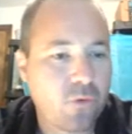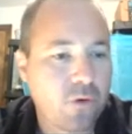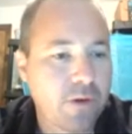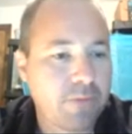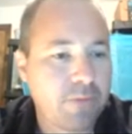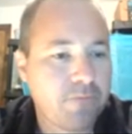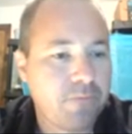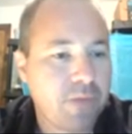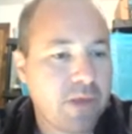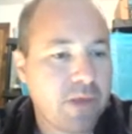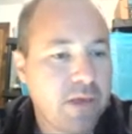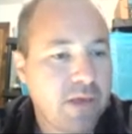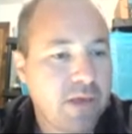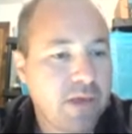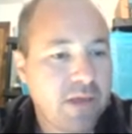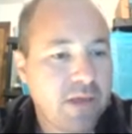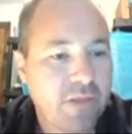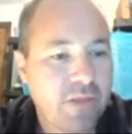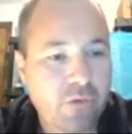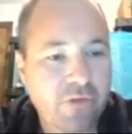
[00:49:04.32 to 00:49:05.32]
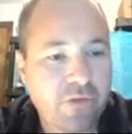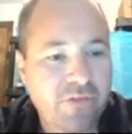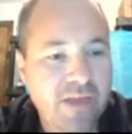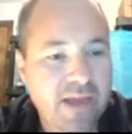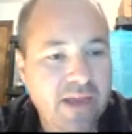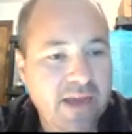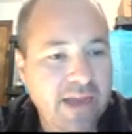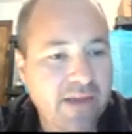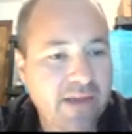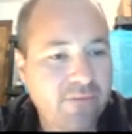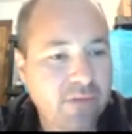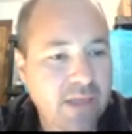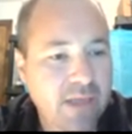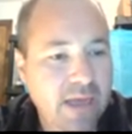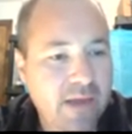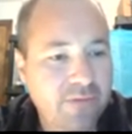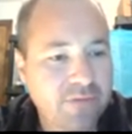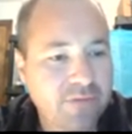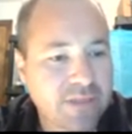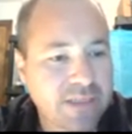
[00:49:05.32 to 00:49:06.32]
for it. The only thing I have
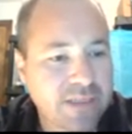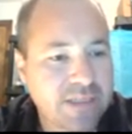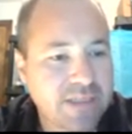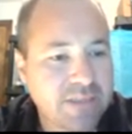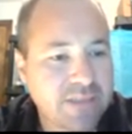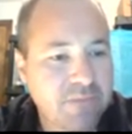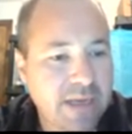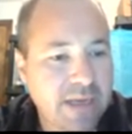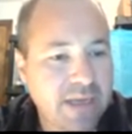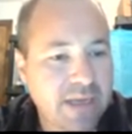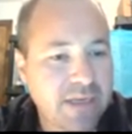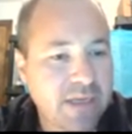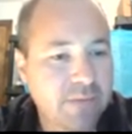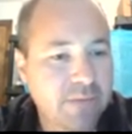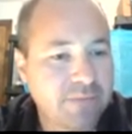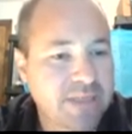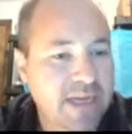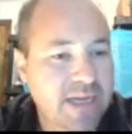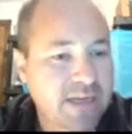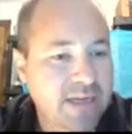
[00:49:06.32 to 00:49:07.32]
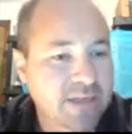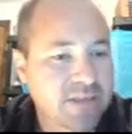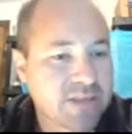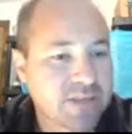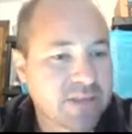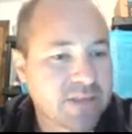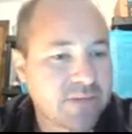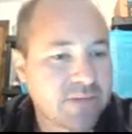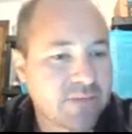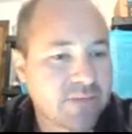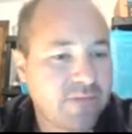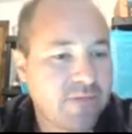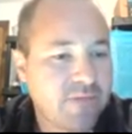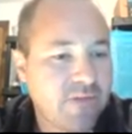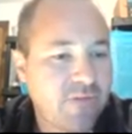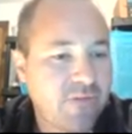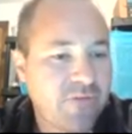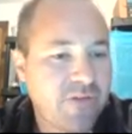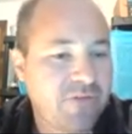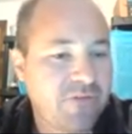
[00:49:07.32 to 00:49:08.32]
left is my income tax,
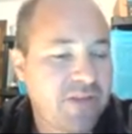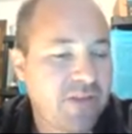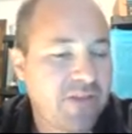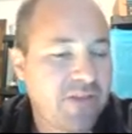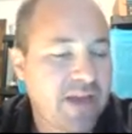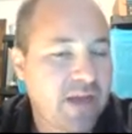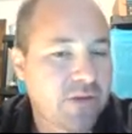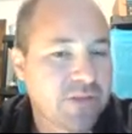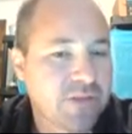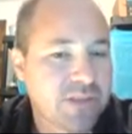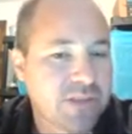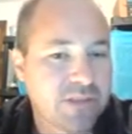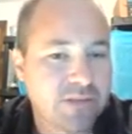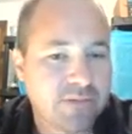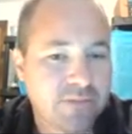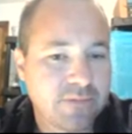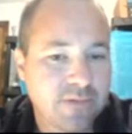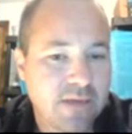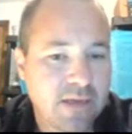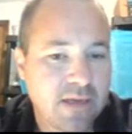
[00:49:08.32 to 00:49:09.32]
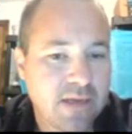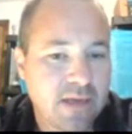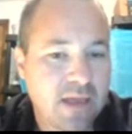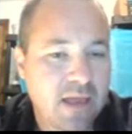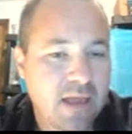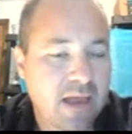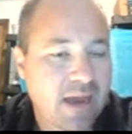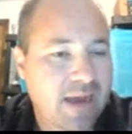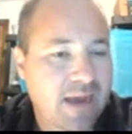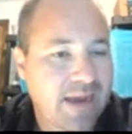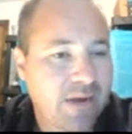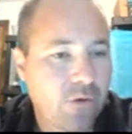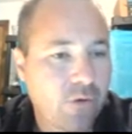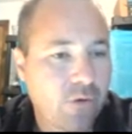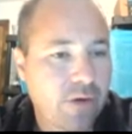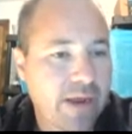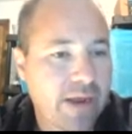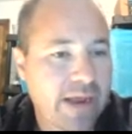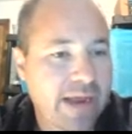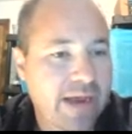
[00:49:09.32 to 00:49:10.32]
50,000. I
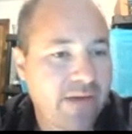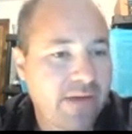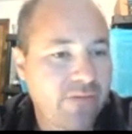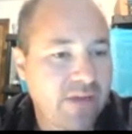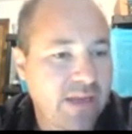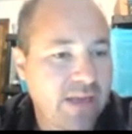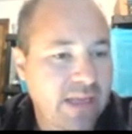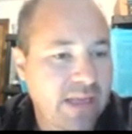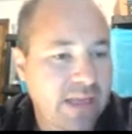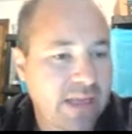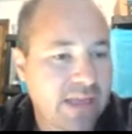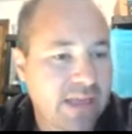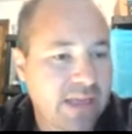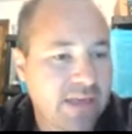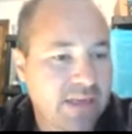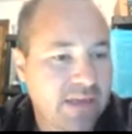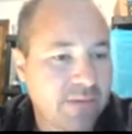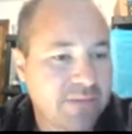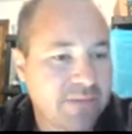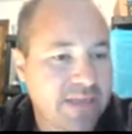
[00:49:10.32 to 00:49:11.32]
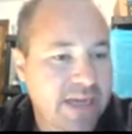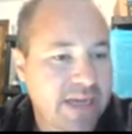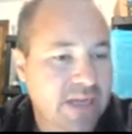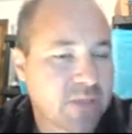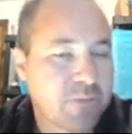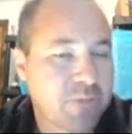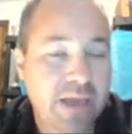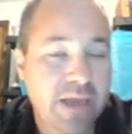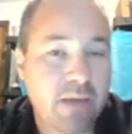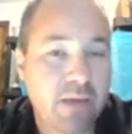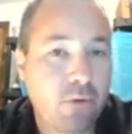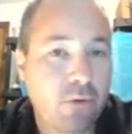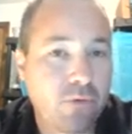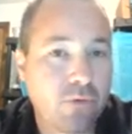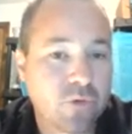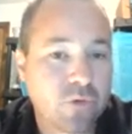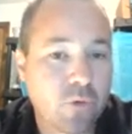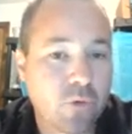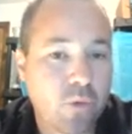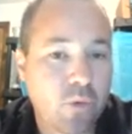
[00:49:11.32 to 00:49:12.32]
don't have any income tax payable,
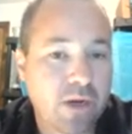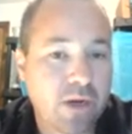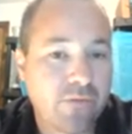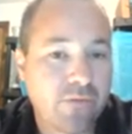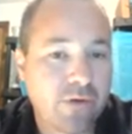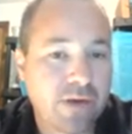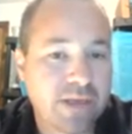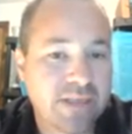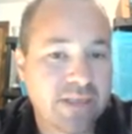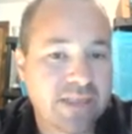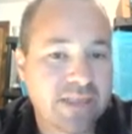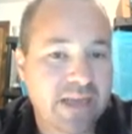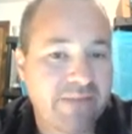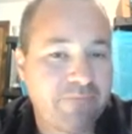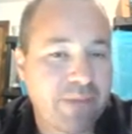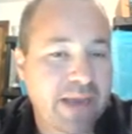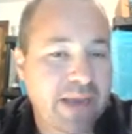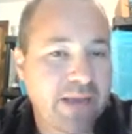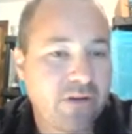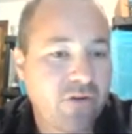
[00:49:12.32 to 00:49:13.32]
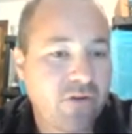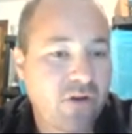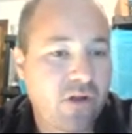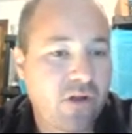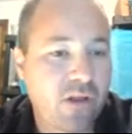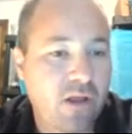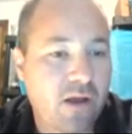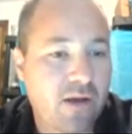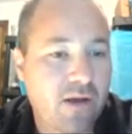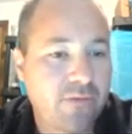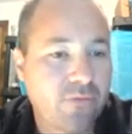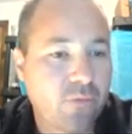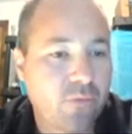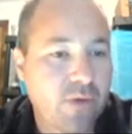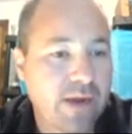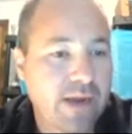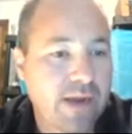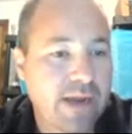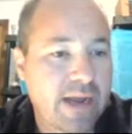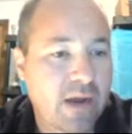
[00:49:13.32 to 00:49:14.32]
so whatever it is, I paid it all off
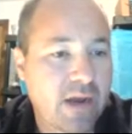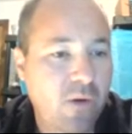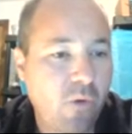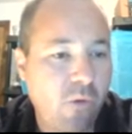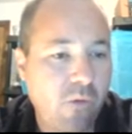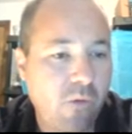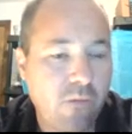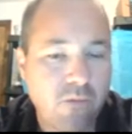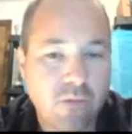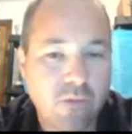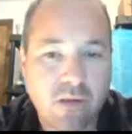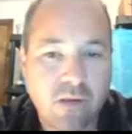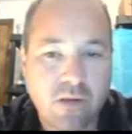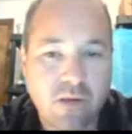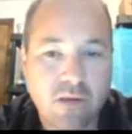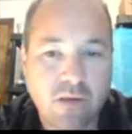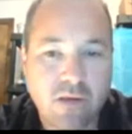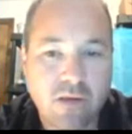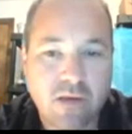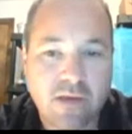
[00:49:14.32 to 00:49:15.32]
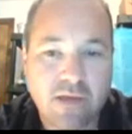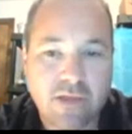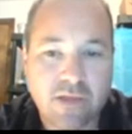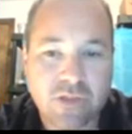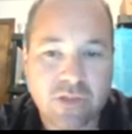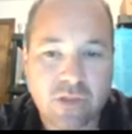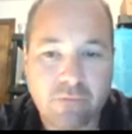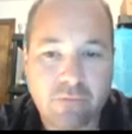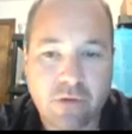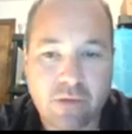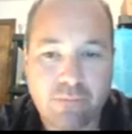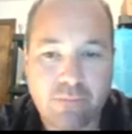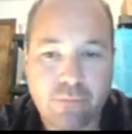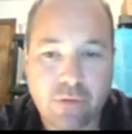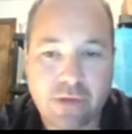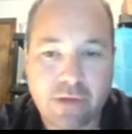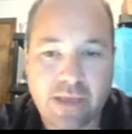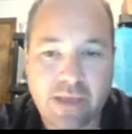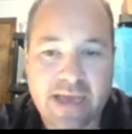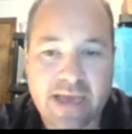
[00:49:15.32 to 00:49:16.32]
right now. So I'm going to
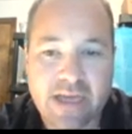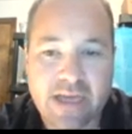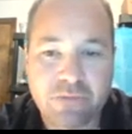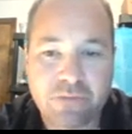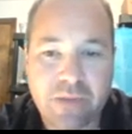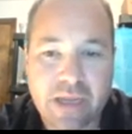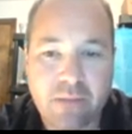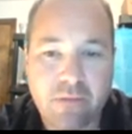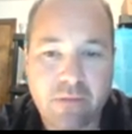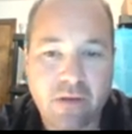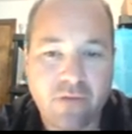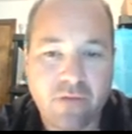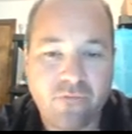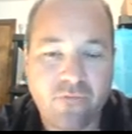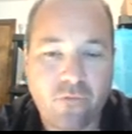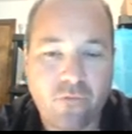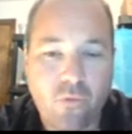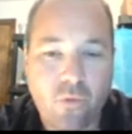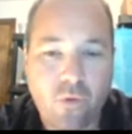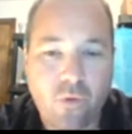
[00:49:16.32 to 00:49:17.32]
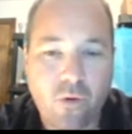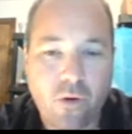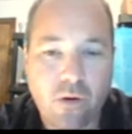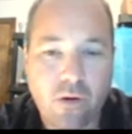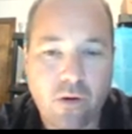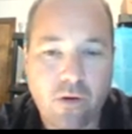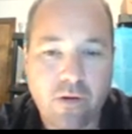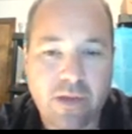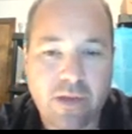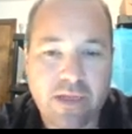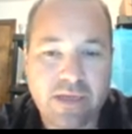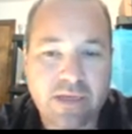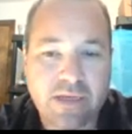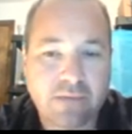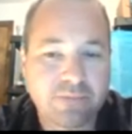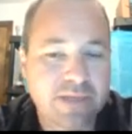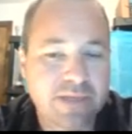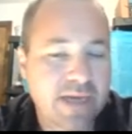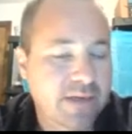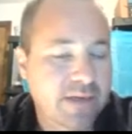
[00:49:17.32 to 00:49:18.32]
put cash payment for
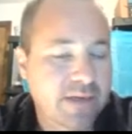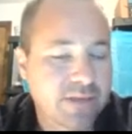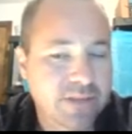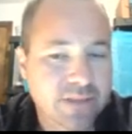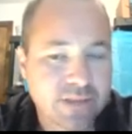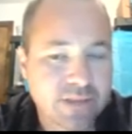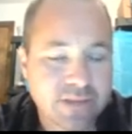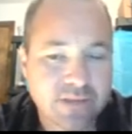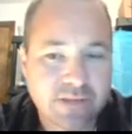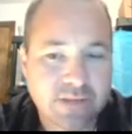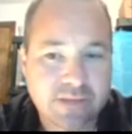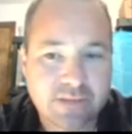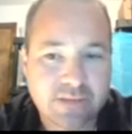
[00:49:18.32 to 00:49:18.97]
income tax,